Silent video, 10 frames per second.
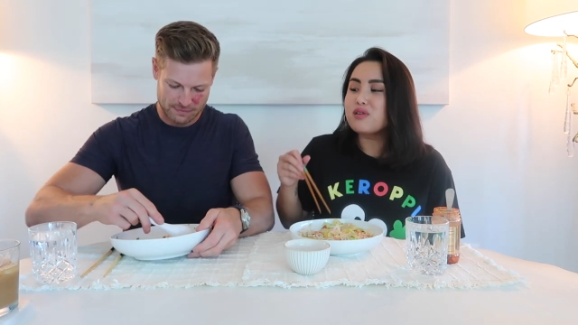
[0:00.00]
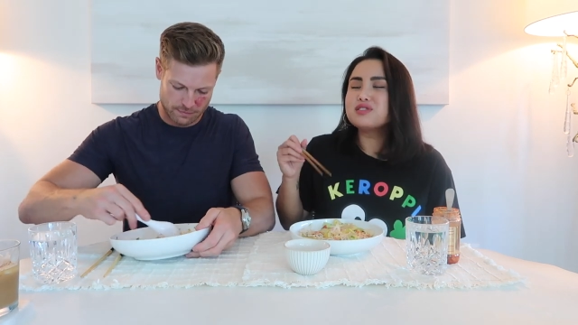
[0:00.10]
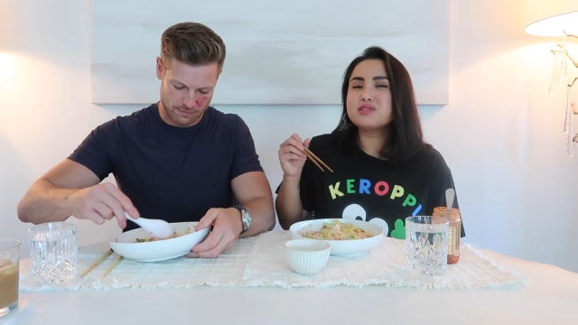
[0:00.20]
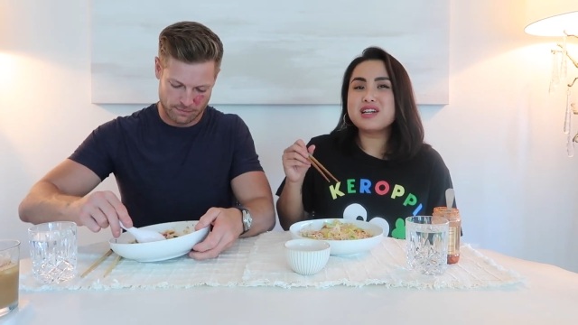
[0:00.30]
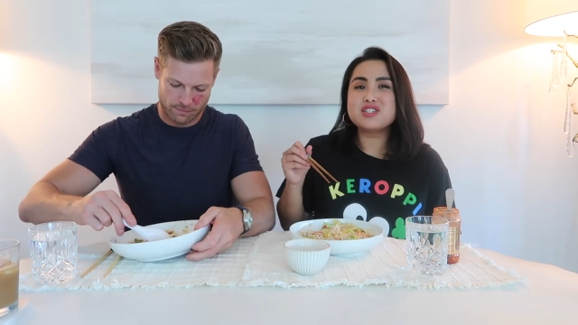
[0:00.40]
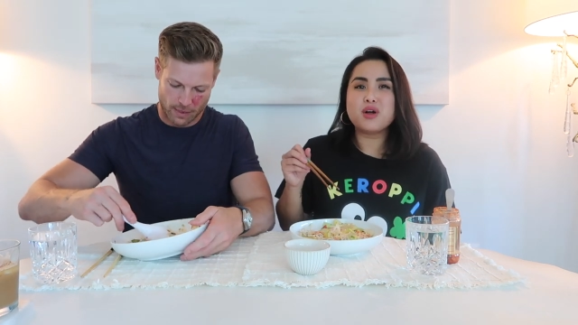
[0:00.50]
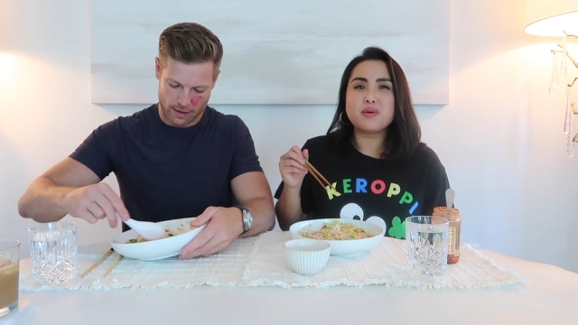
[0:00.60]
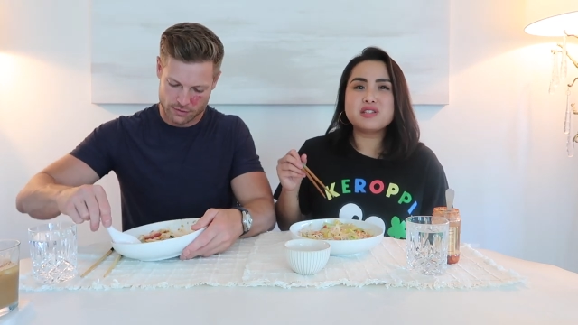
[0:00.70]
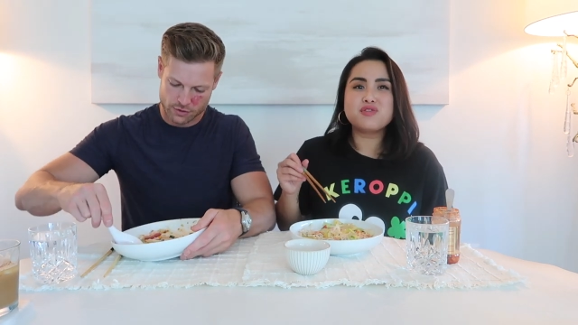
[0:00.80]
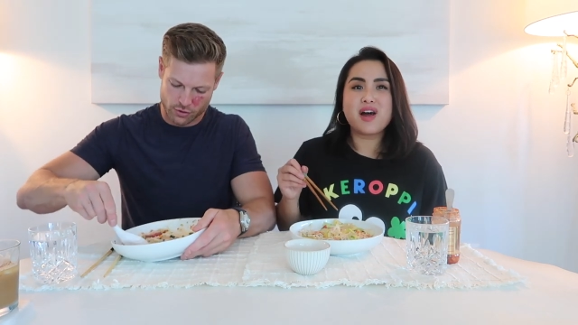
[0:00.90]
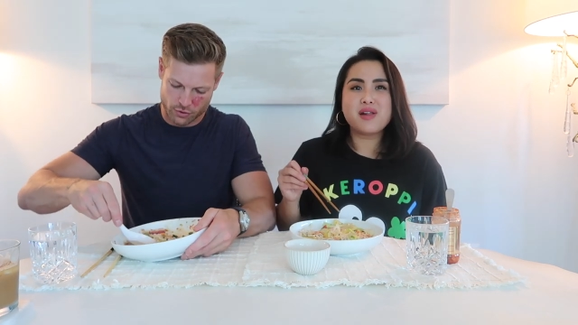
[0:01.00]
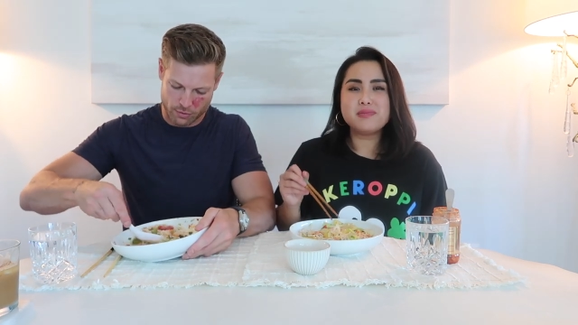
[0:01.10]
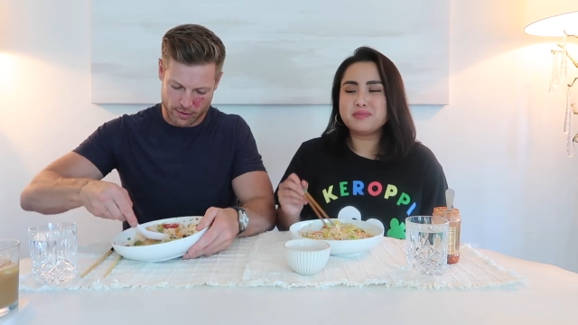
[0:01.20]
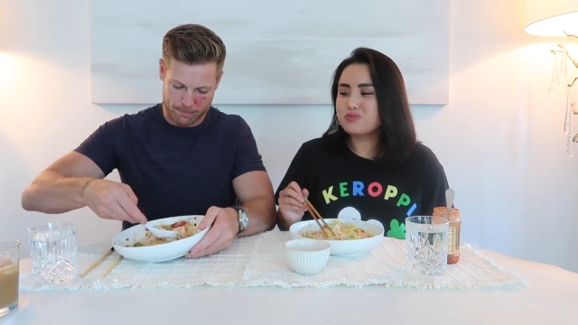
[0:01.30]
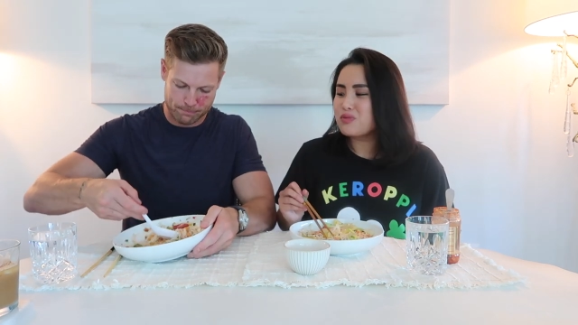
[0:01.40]
Speaker 1: I would. It's always fun. So you,
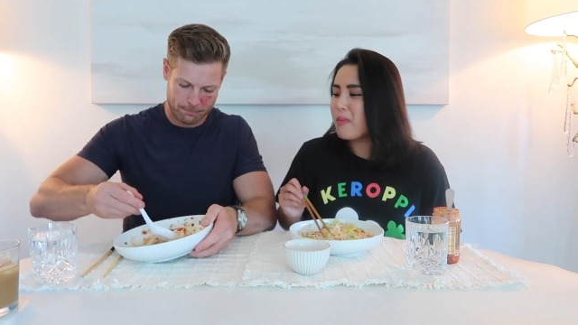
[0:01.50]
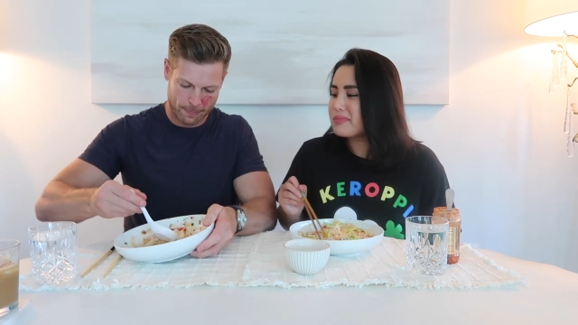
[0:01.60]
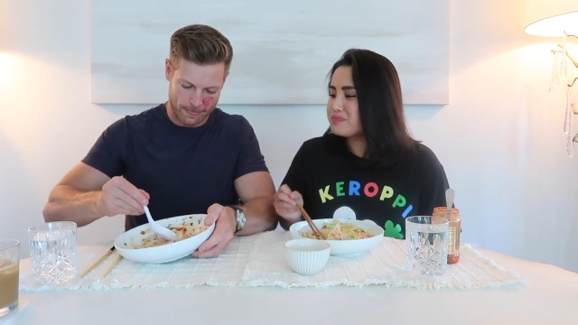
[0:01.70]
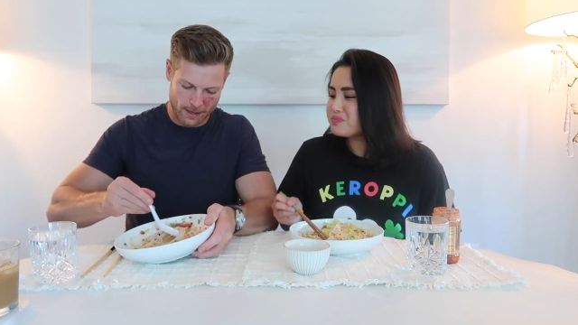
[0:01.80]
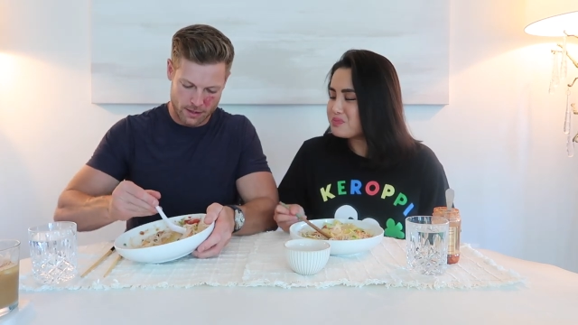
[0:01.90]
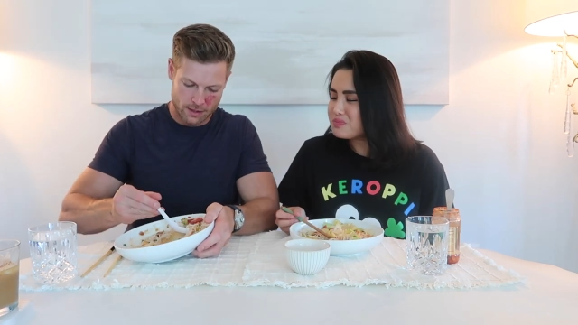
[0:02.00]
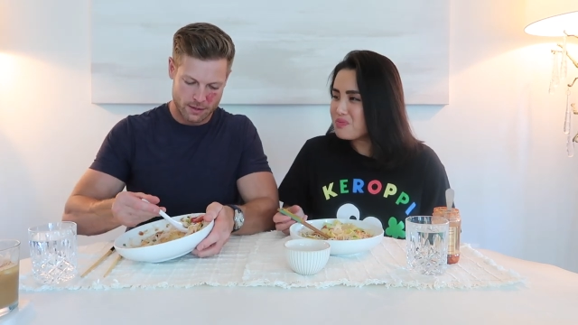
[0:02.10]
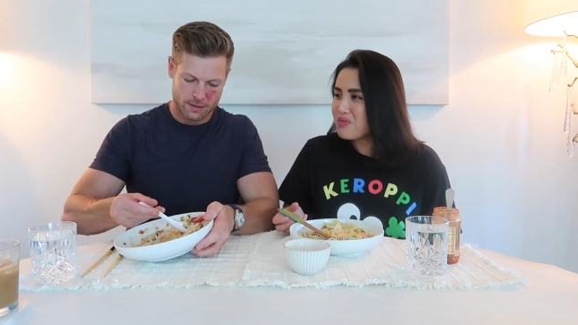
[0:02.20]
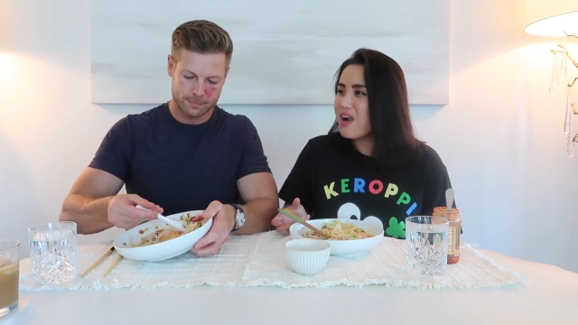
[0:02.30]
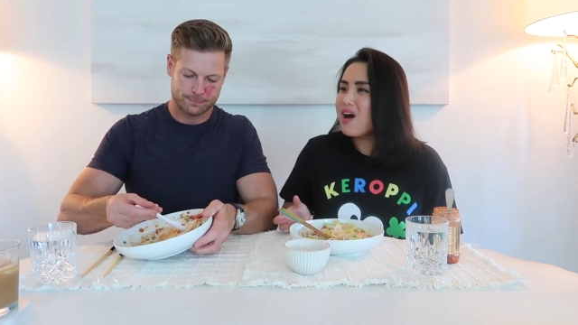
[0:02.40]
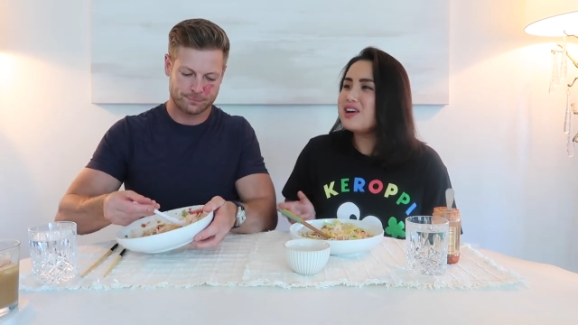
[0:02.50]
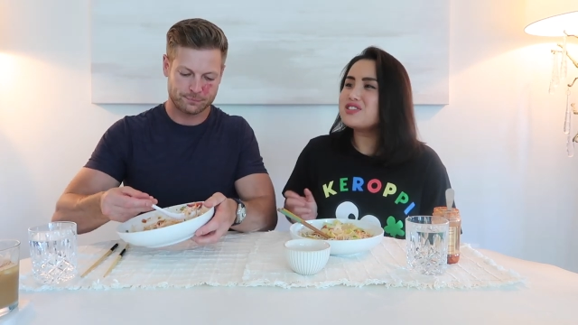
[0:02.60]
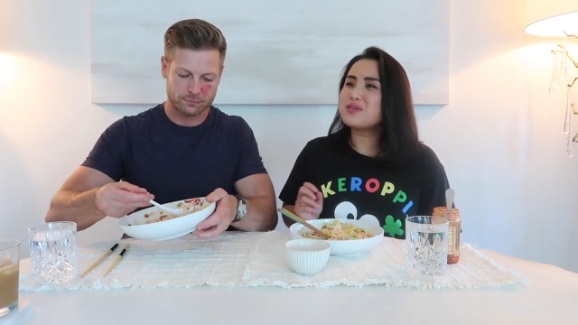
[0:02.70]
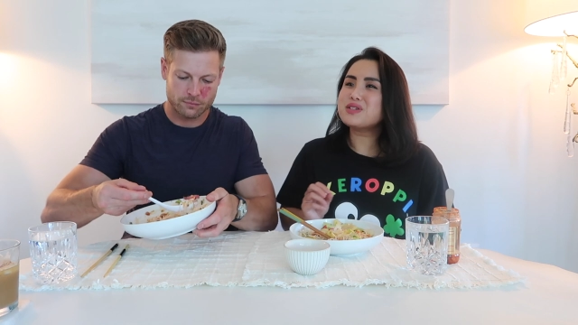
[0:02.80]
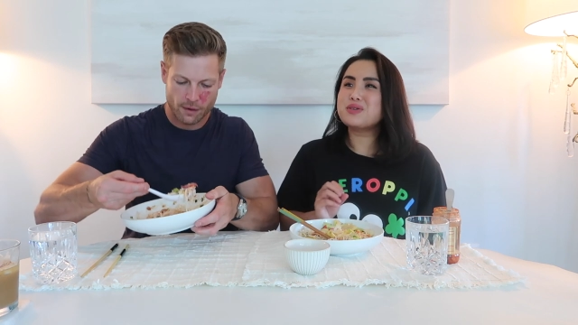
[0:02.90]
babe. It was
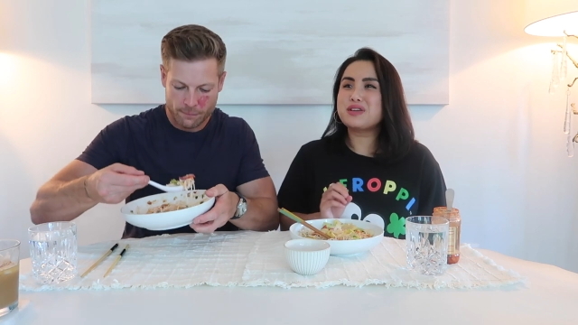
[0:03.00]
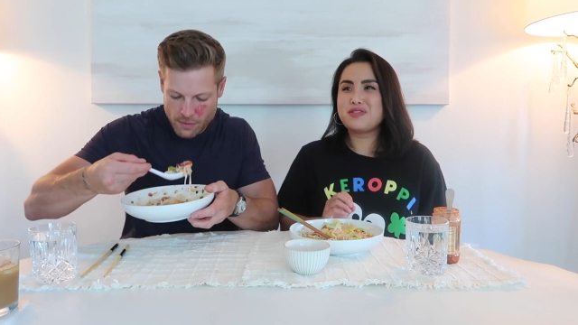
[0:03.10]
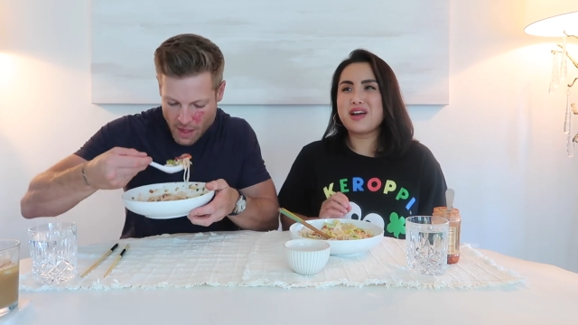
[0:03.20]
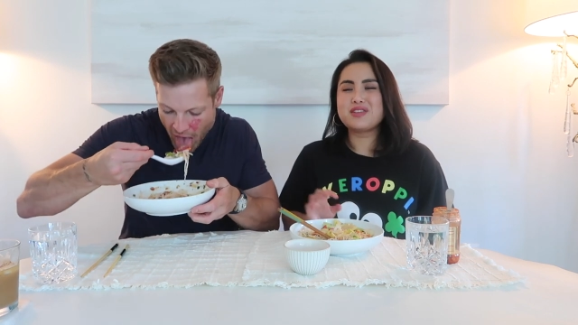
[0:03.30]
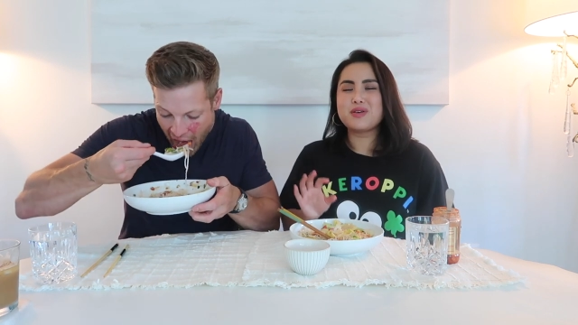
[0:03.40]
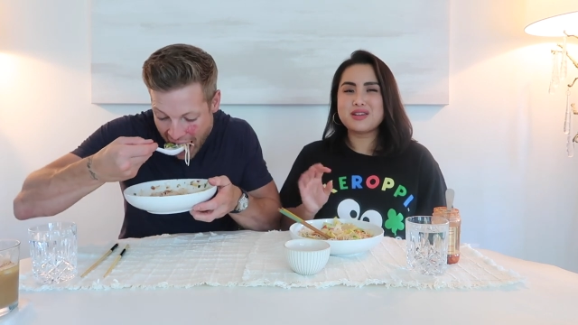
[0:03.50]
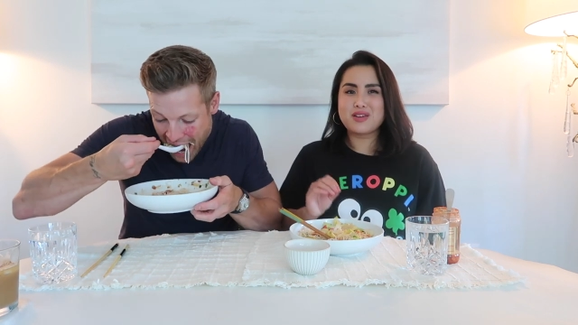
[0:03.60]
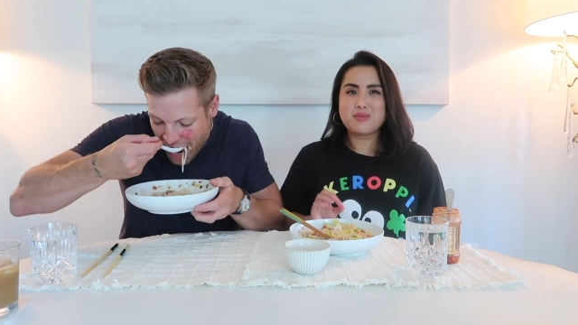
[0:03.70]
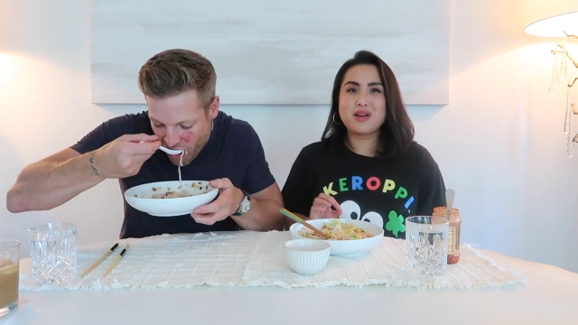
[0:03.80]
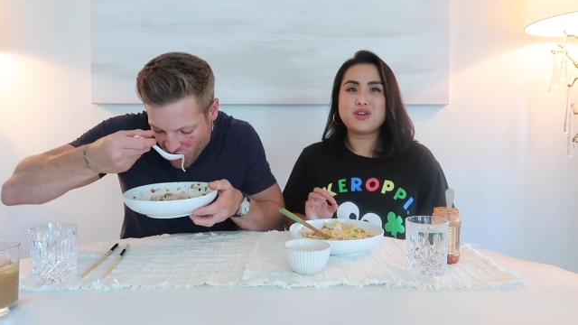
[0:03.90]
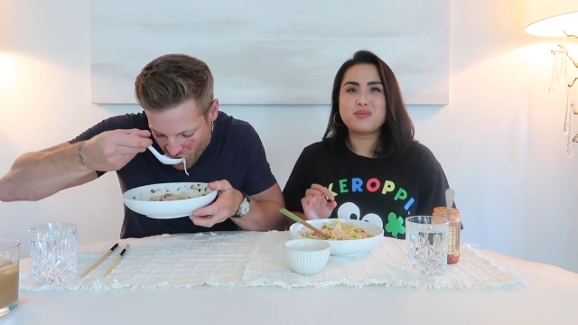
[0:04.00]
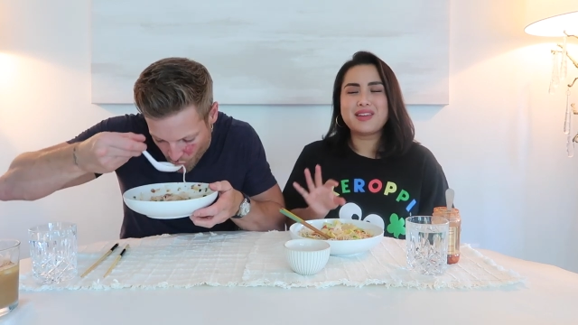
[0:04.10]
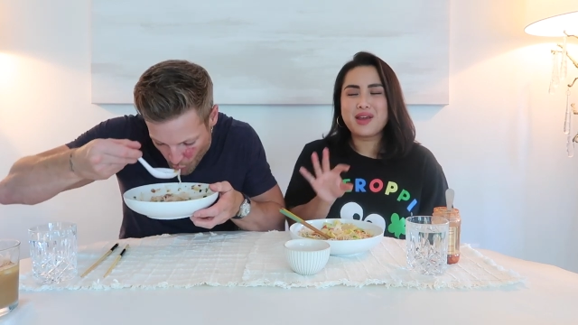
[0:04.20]
always really fun going down the menu and being